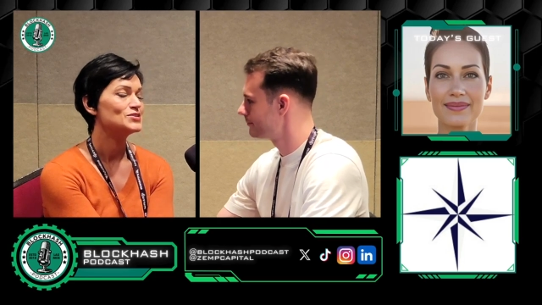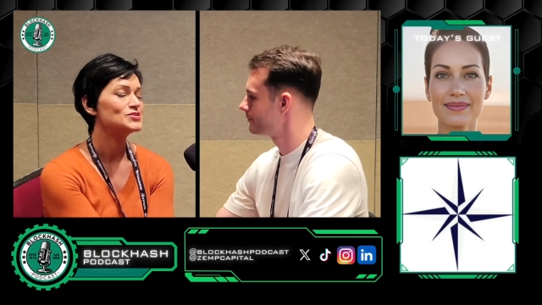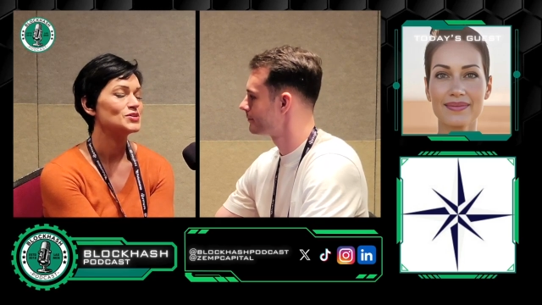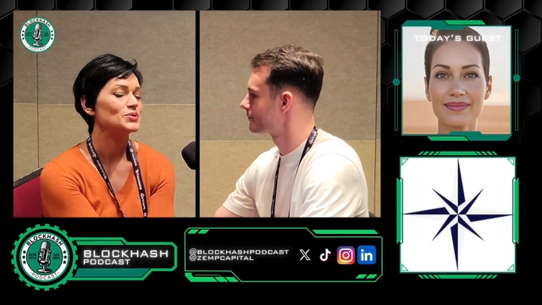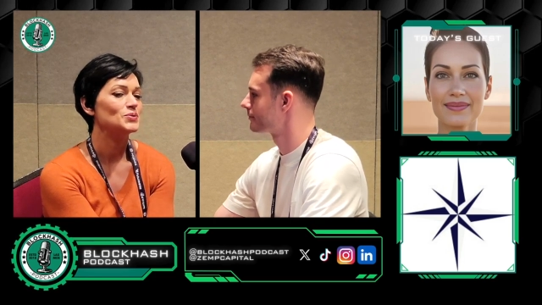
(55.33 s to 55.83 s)

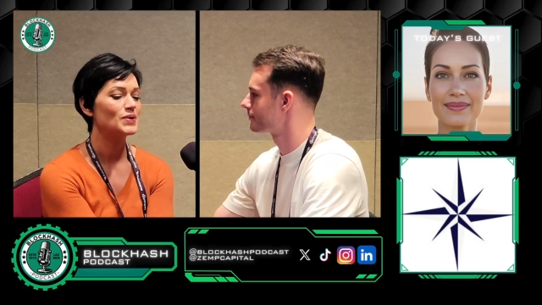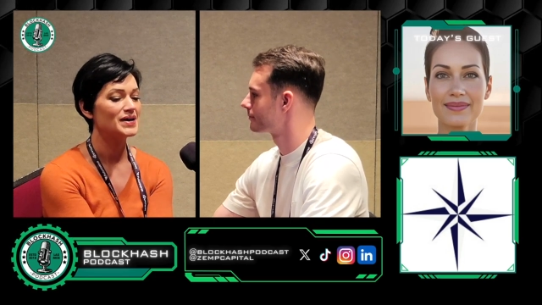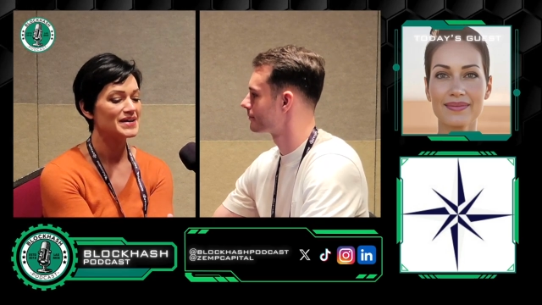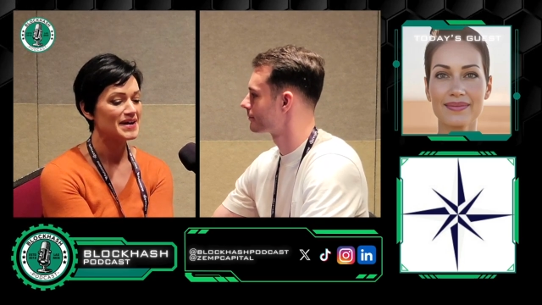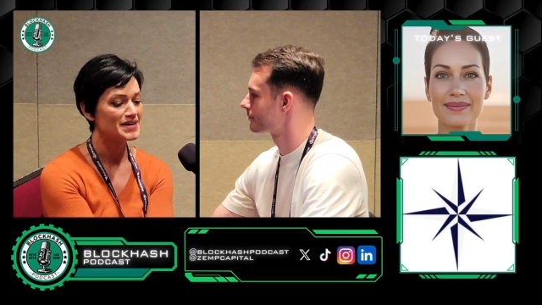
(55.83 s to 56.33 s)

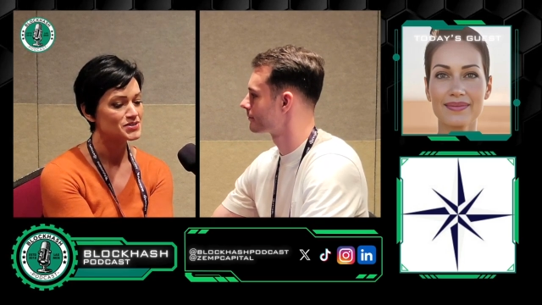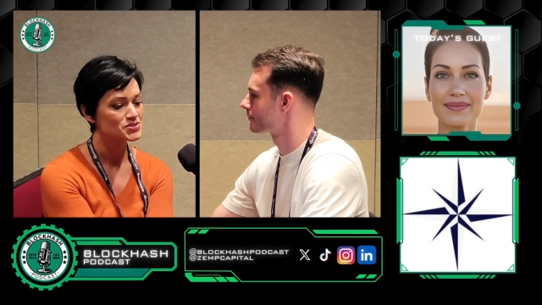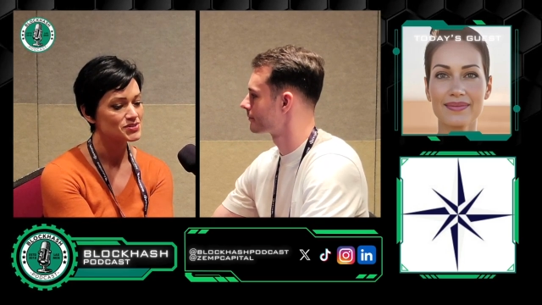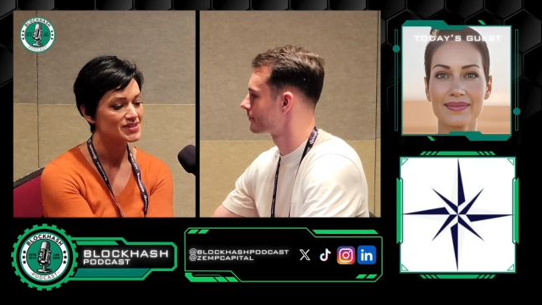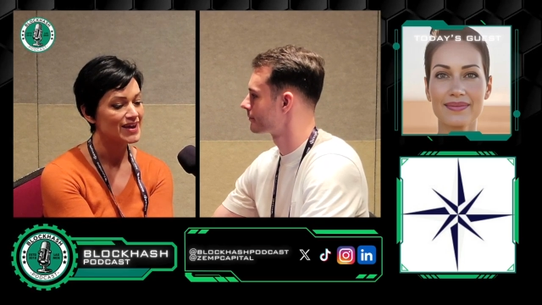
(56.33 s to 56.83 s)
Speaker 1: So I
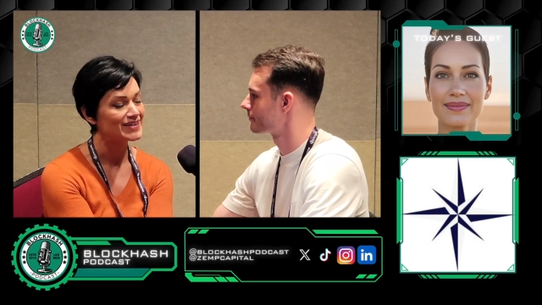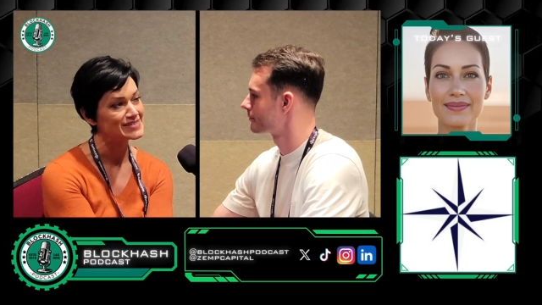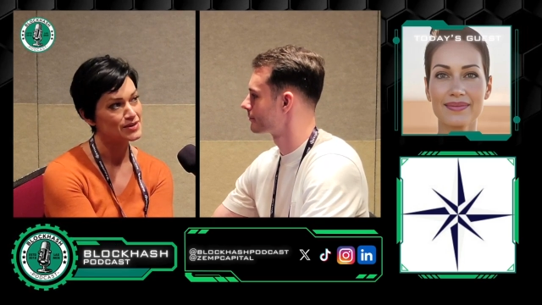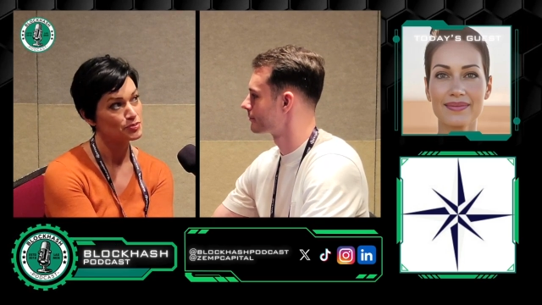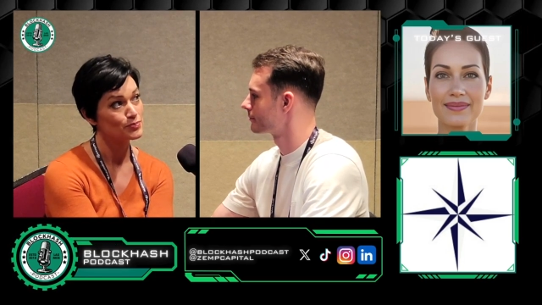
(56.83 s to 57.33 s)
actually
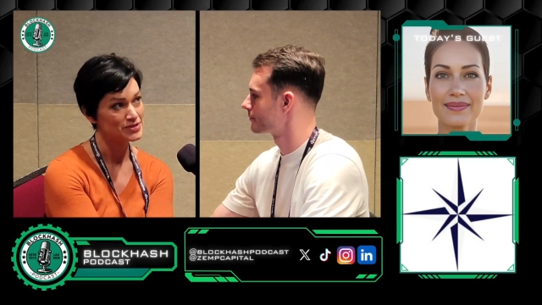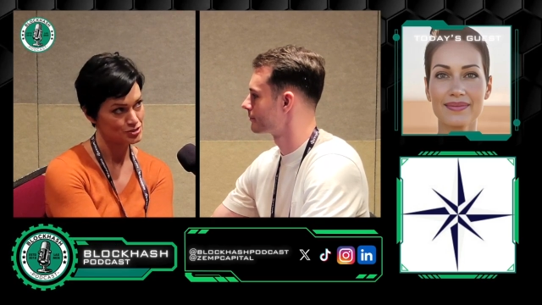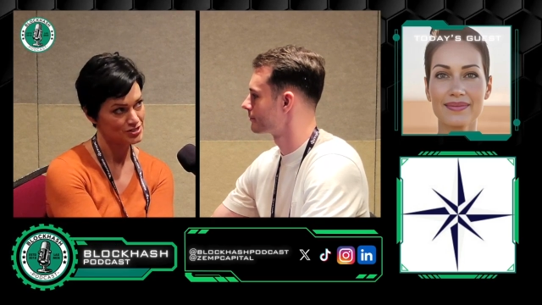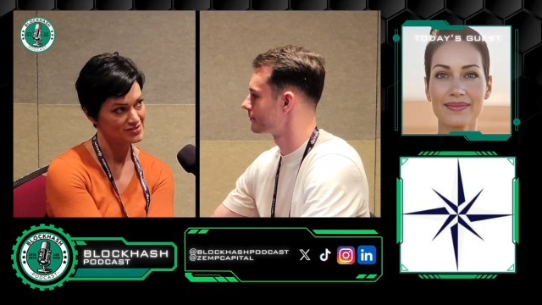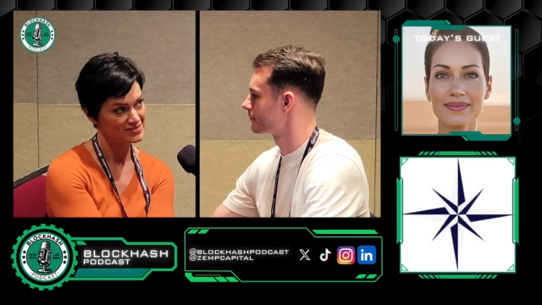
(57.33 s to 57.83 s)
had to get
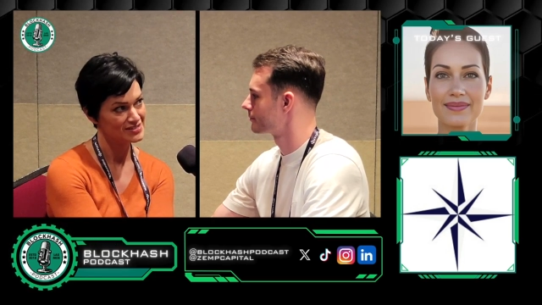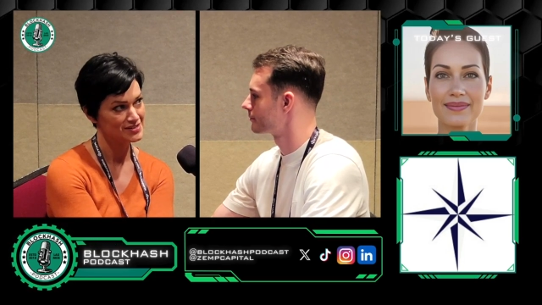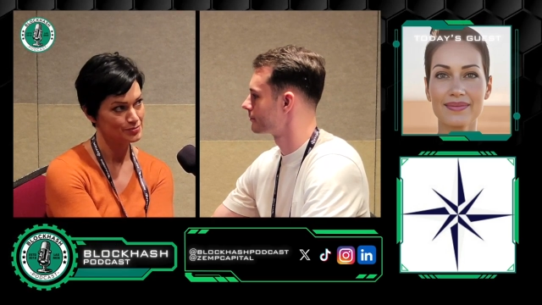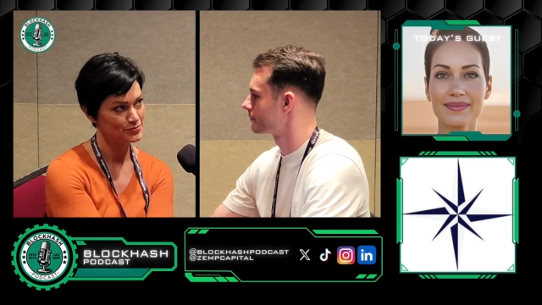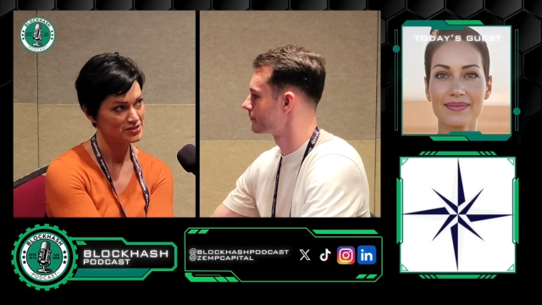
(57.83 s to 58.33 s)
permission
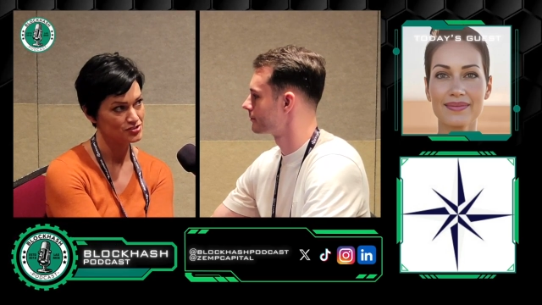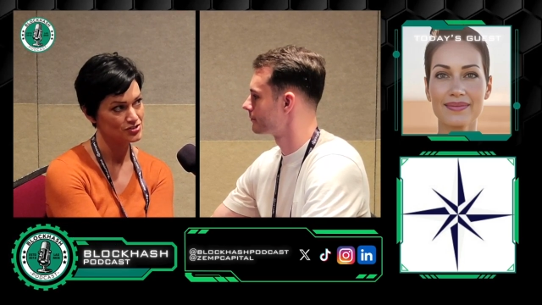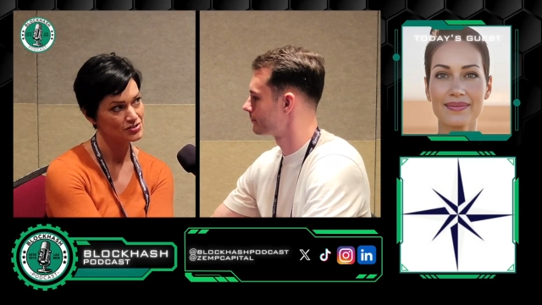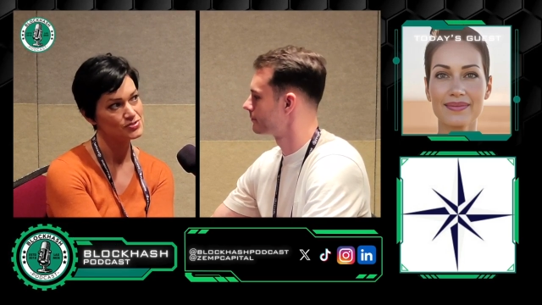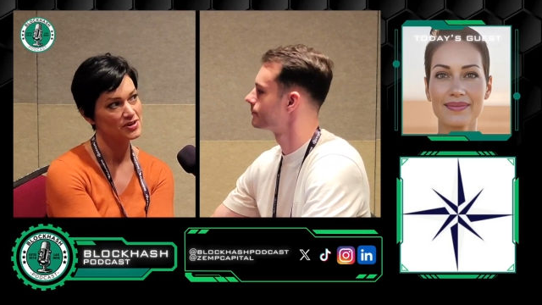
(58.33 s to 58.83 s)
to double
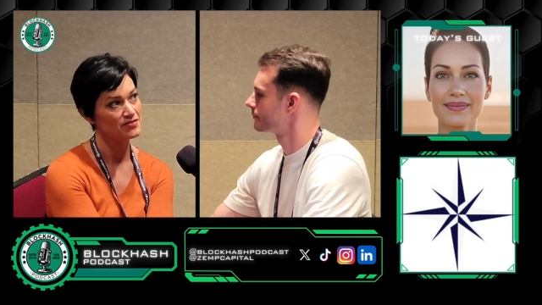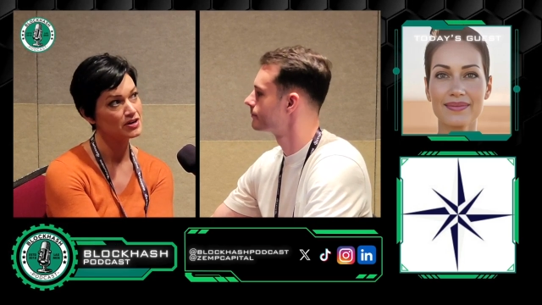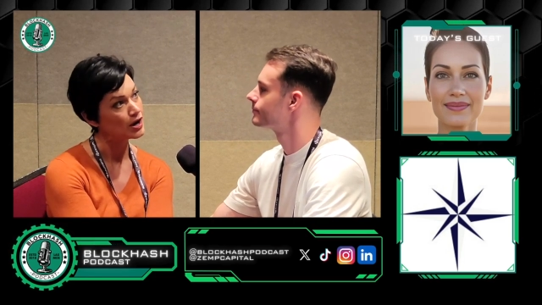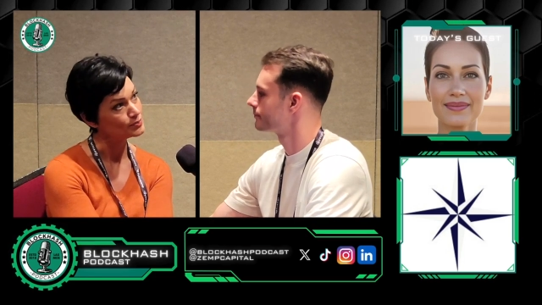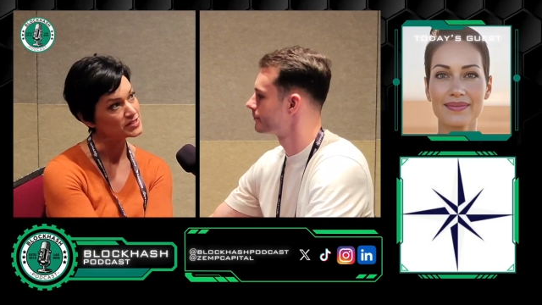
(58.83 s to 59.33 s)
major. So I
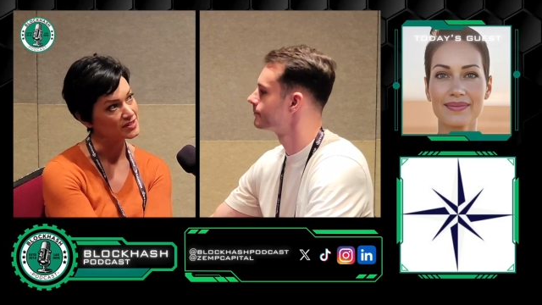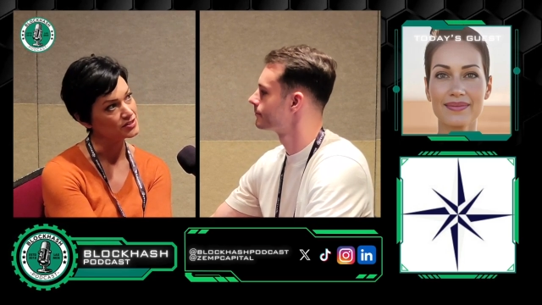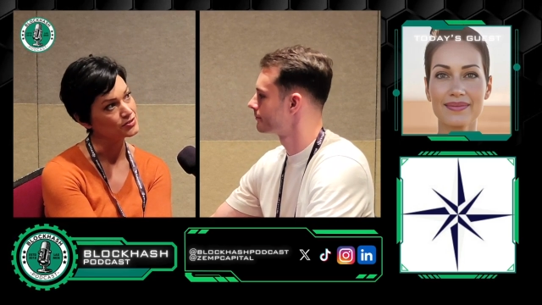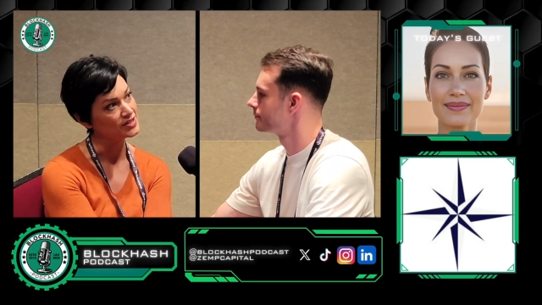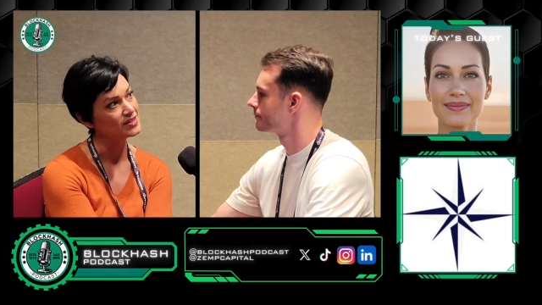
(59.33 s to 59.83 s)
have a comp
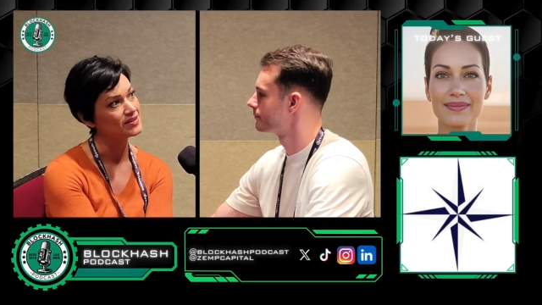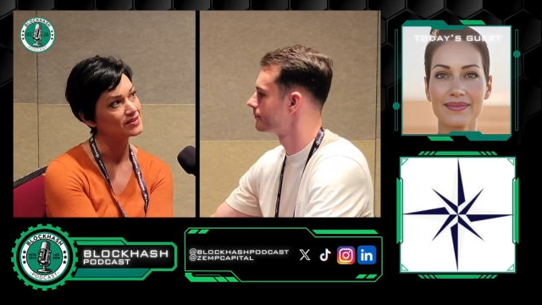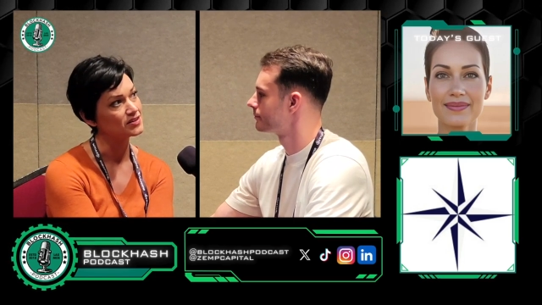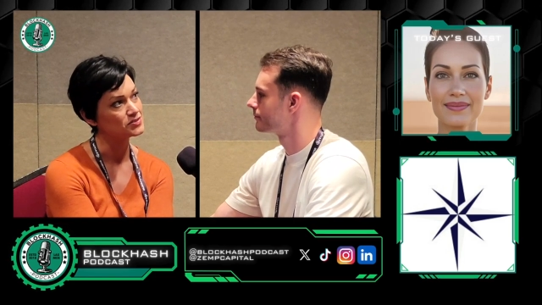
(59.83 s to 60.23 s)
sci degree, and then I